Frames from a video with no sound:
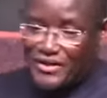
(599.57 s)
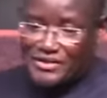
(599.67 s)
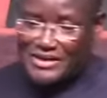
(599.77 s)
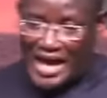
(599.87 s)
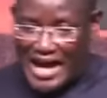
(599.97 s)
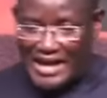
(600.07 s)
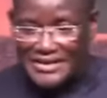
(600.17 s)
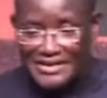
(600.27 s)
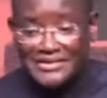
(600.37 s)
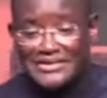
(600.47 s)
you see, ah,
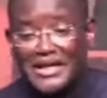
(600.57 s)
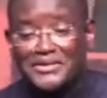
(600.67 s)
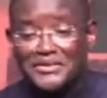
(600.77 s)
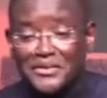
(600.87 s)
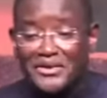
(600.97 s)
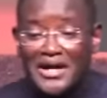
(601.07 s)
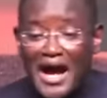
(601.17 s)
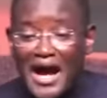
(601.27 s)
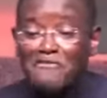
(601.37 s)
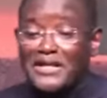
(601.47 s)
this church, you know,
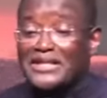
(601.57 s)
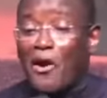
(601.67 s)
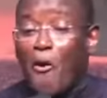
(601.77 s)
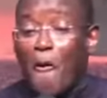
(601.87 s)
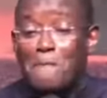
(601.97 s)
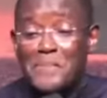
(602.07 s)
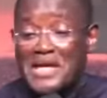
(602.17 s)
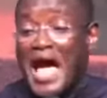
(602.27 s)
I feel there will be